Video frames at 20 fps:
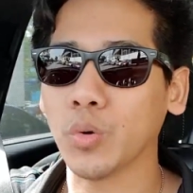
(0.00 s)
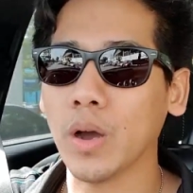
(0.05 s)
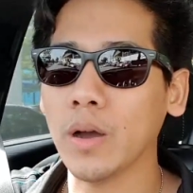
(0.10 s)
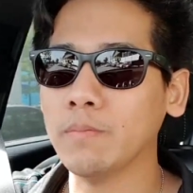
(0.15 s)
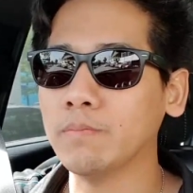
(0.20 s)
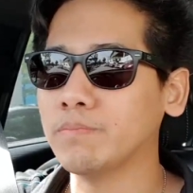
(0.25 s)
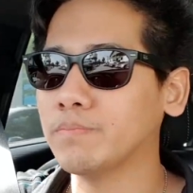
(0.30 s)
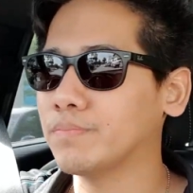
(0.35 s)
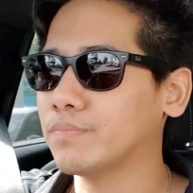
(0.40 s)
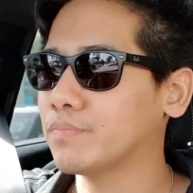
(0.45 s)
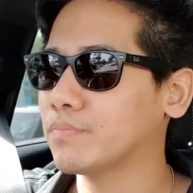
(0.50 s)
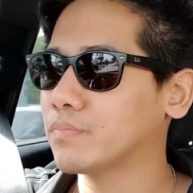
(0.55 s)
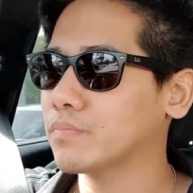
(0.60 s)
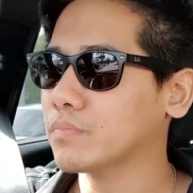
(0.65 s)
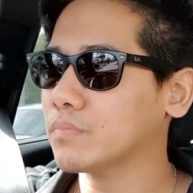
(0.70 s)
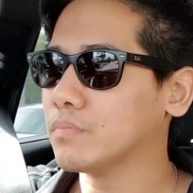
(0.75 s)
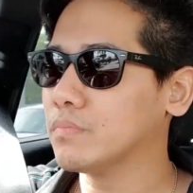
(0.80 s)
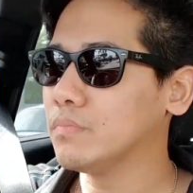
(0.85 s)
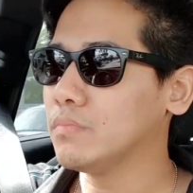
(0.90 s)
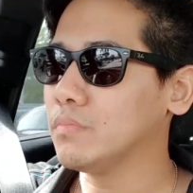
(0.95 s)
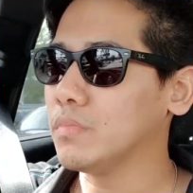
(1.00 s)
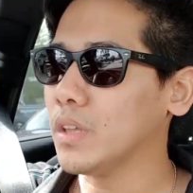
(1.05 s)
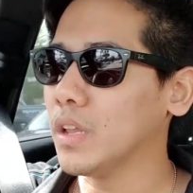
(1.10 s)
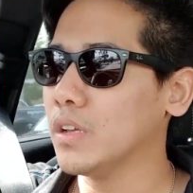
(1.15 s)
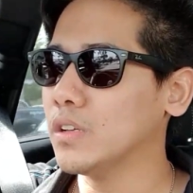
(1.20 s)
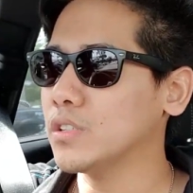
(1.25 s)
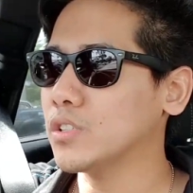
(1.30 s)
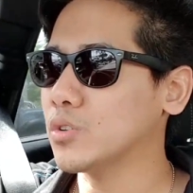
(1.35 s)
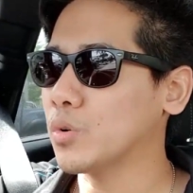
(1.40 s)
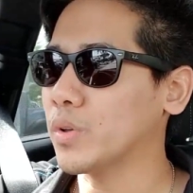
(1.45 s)
up.
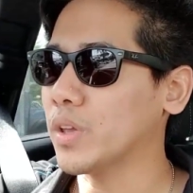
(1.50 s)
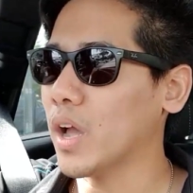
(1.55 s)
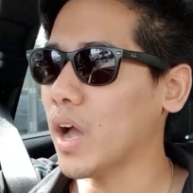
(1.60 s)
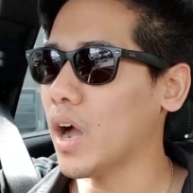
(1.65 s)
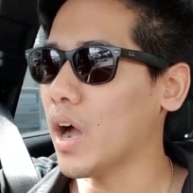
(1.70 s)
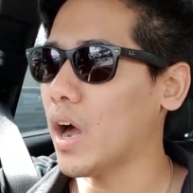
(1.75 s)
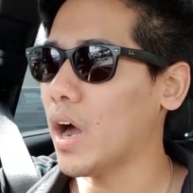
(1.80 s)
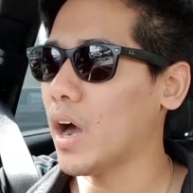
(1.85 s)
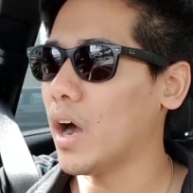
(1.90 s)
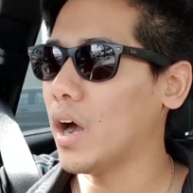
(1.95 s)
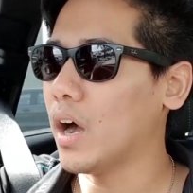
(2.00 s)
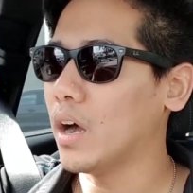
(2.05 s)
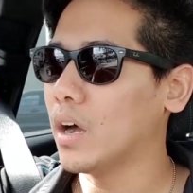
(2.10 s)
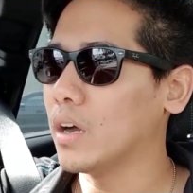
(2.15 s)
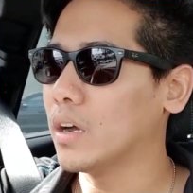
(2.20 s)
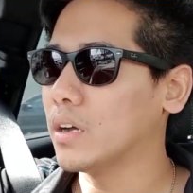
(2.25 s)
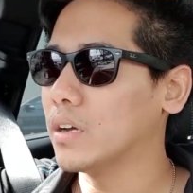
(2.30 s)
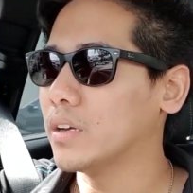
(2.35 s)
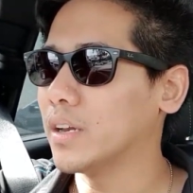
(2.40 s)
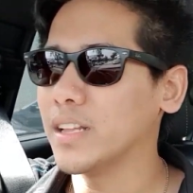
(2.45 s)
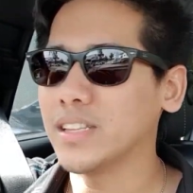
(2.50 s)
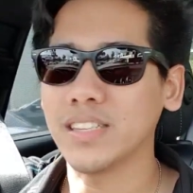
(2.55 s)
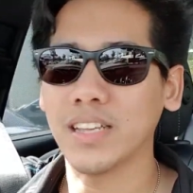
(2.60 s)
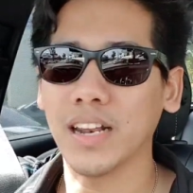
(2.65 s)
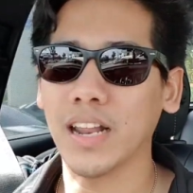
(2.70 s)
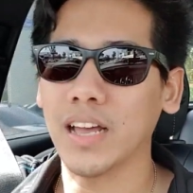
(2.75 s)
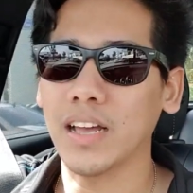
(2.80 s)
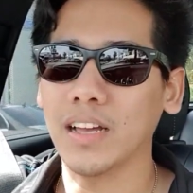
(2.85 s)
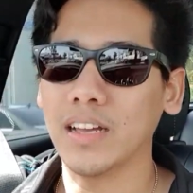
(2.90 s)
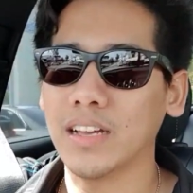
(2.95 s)
So yeah, that's it
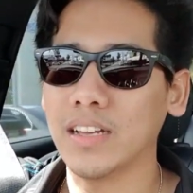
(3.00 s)
lah.